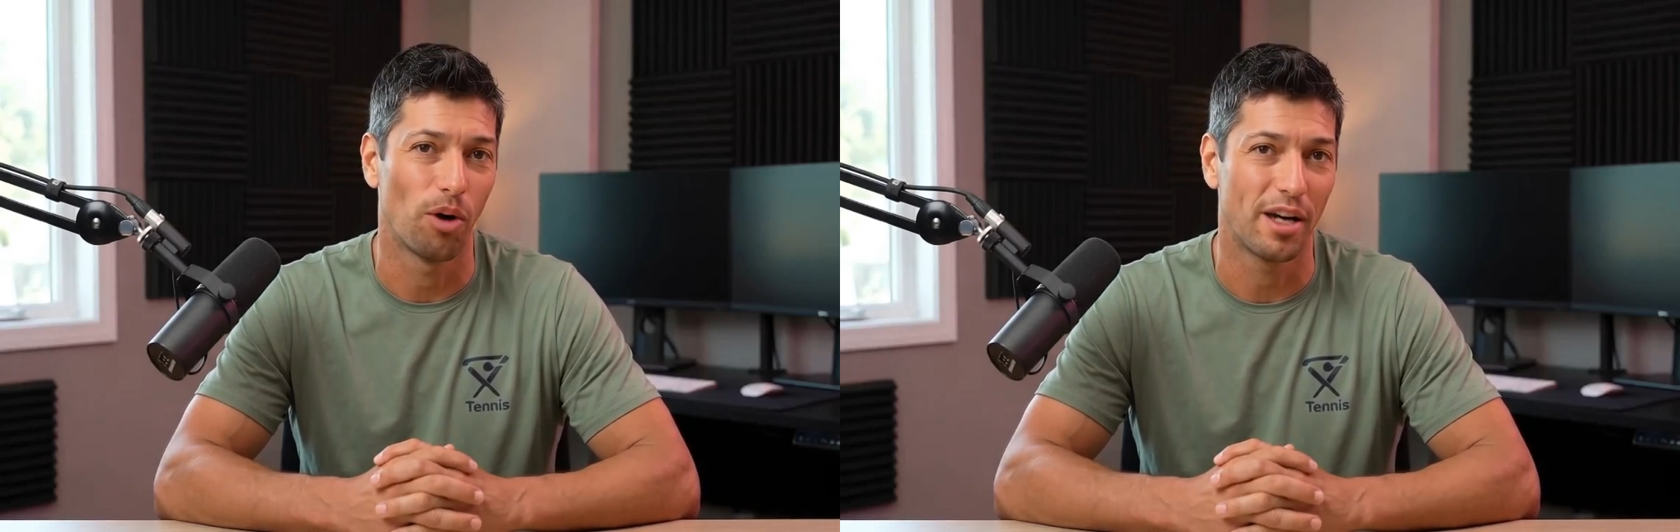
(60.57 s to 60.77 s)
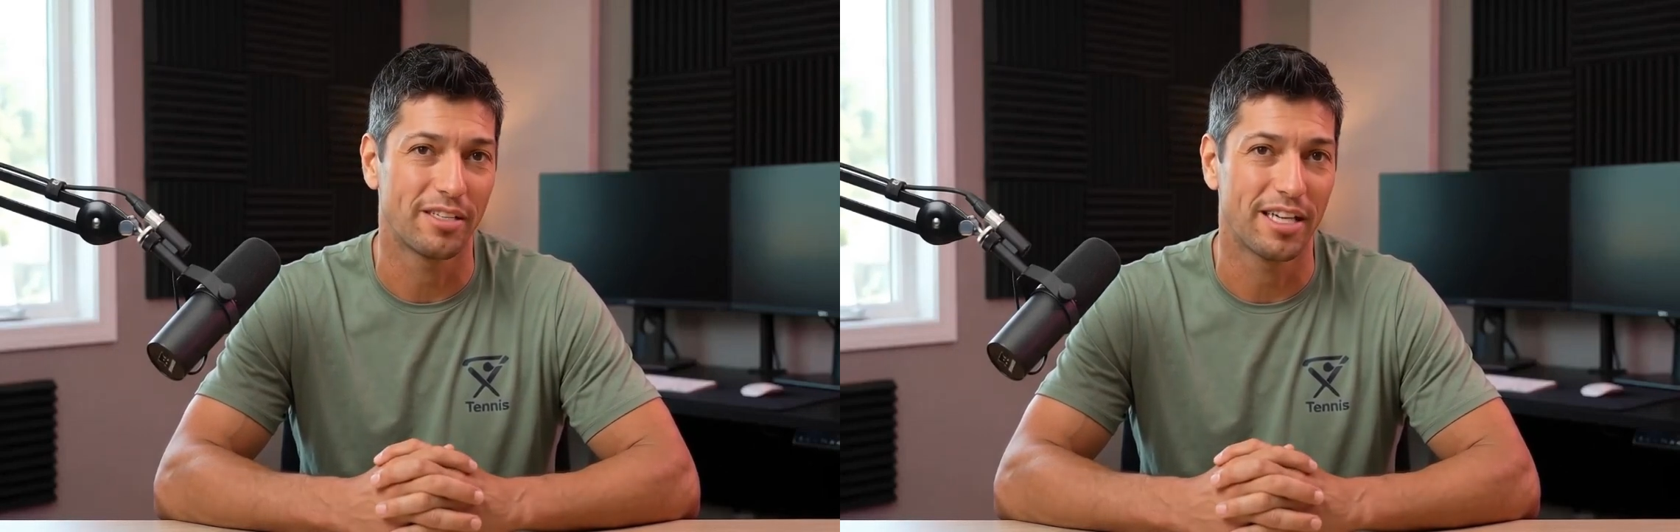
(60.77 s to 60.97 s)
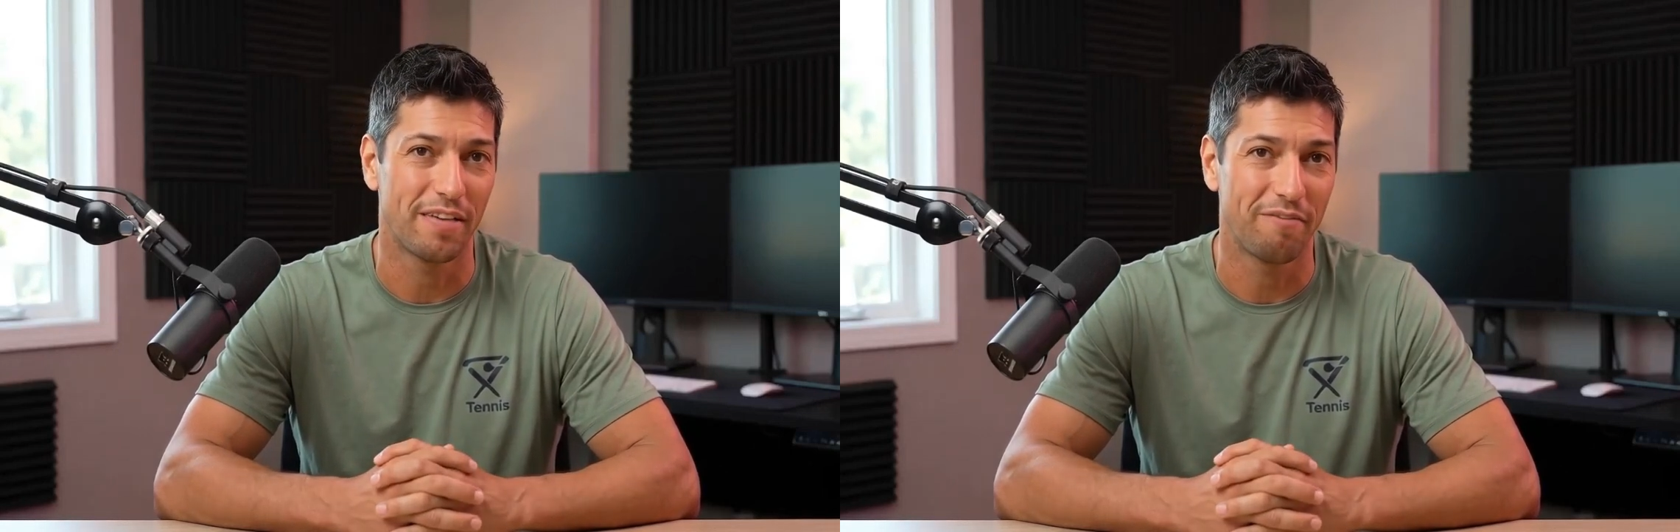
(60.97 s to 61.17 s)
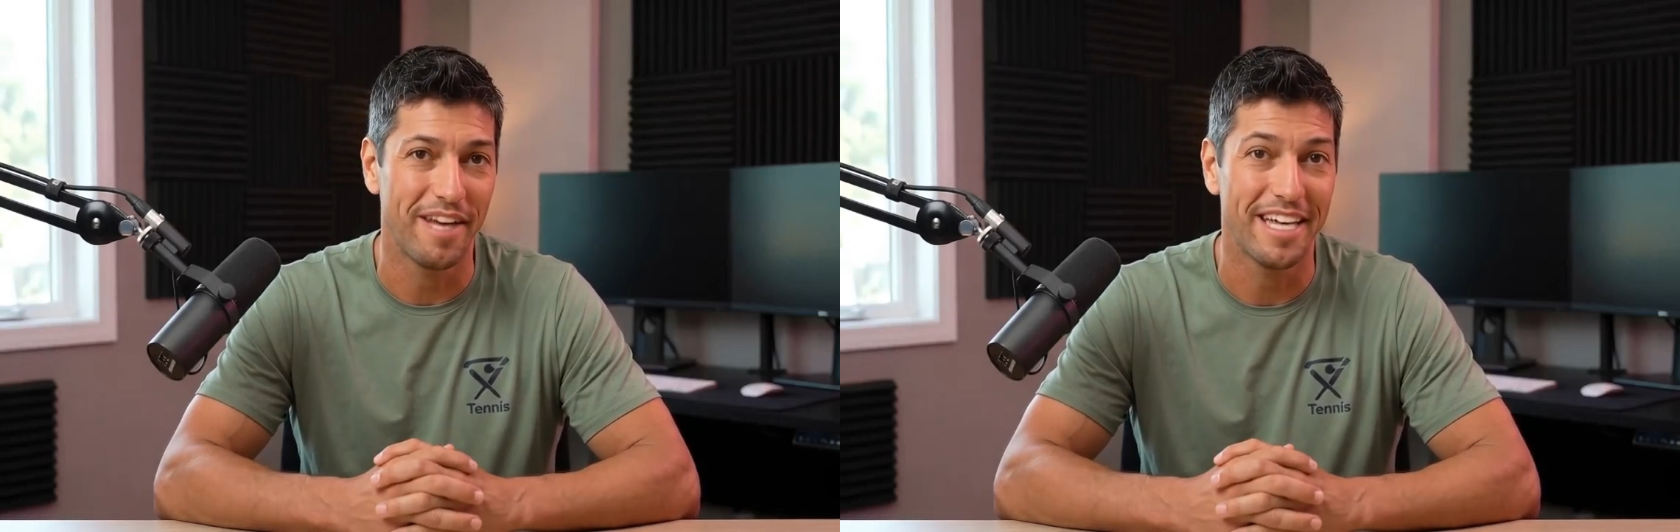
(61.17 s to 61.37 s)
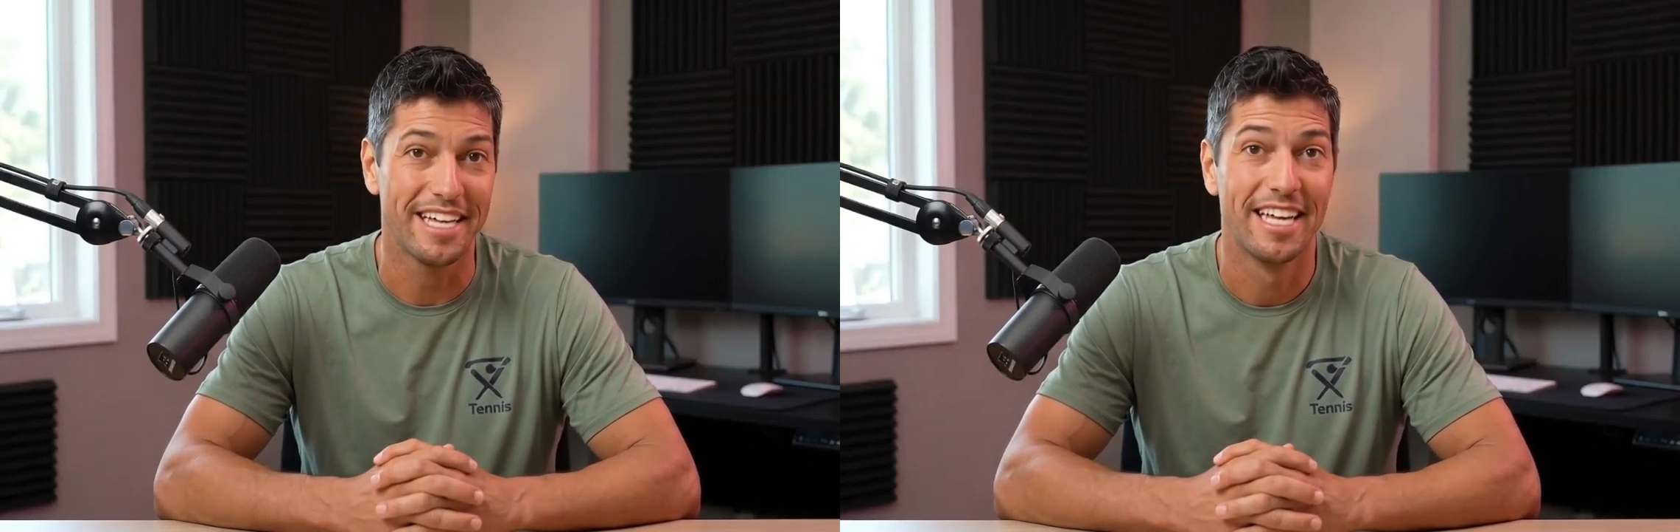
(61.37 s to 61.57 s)
down to their
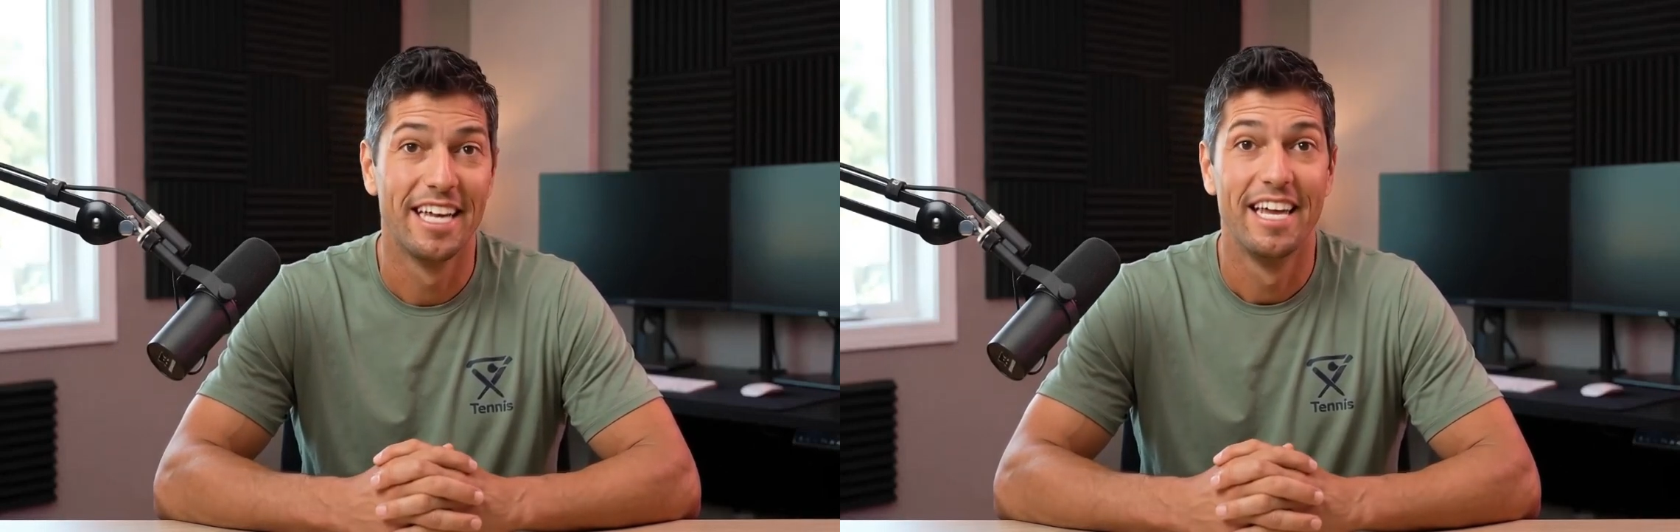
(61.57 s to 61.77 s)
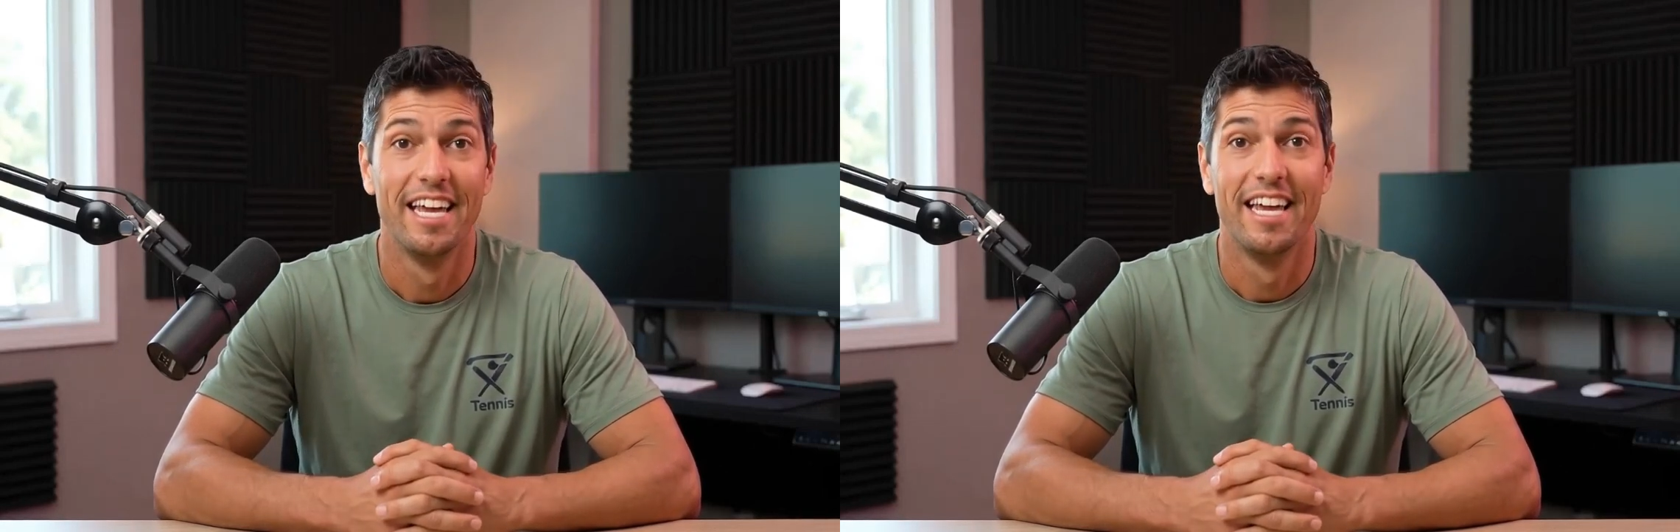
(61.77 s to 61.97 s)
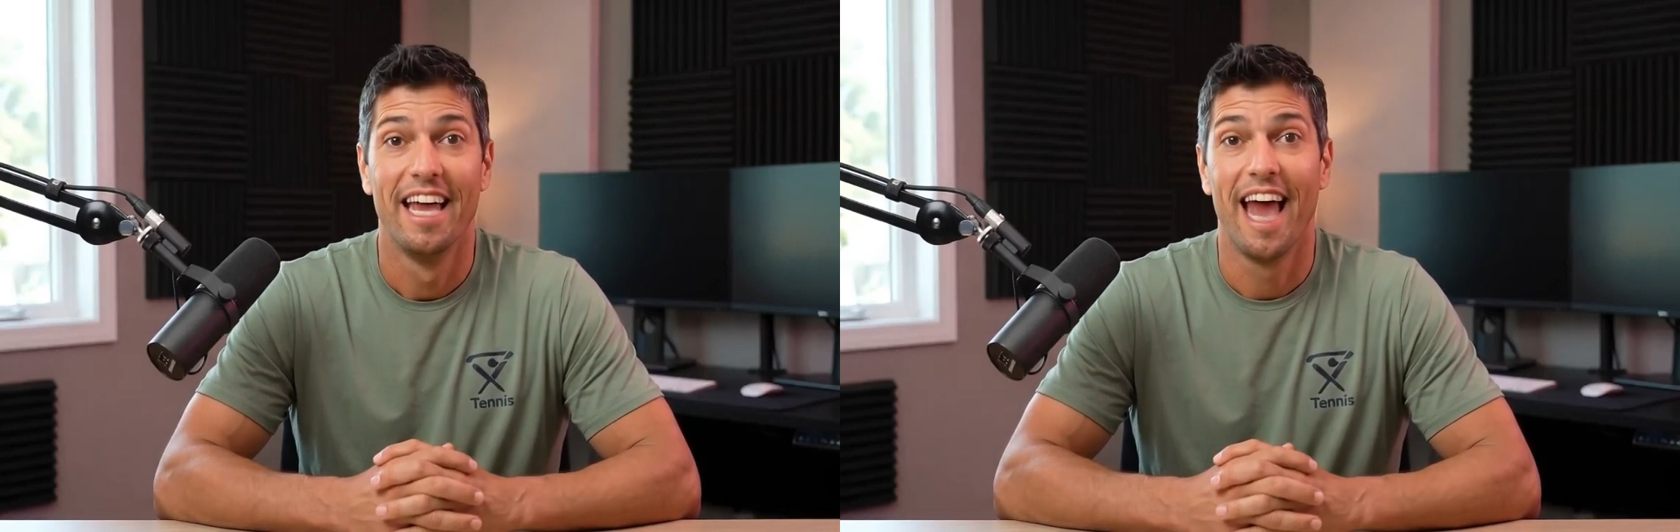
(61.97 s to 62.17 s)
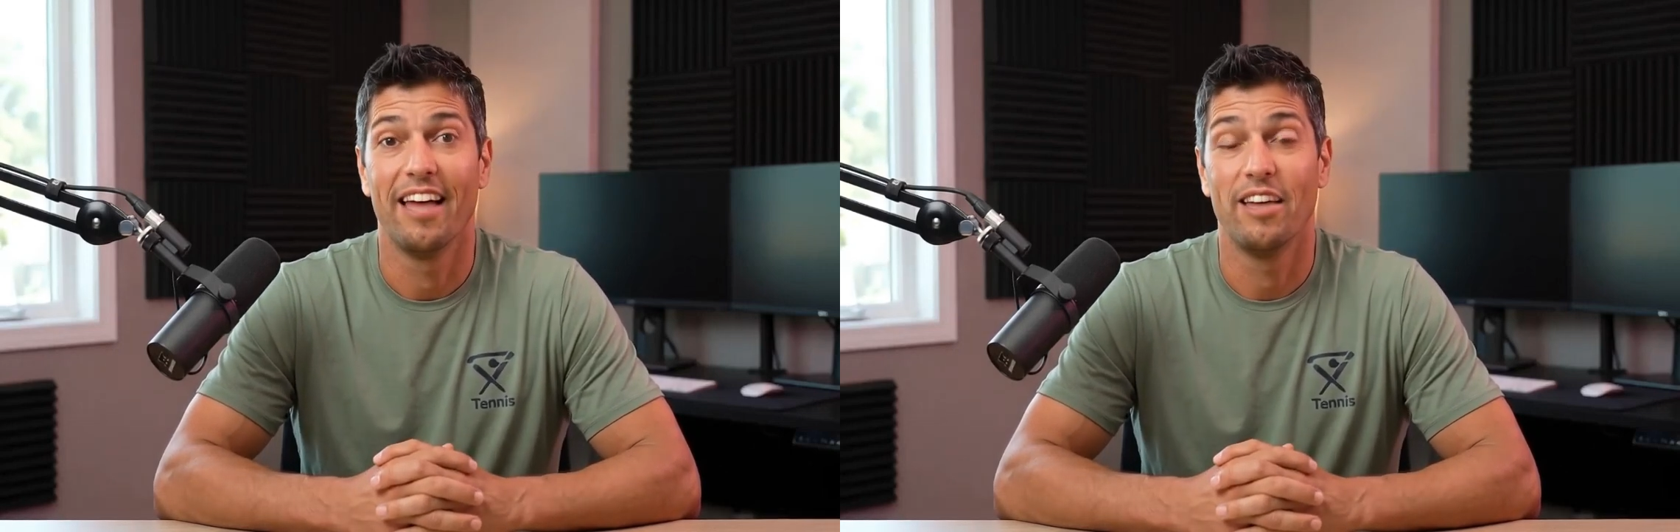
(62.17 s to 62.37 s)
feet and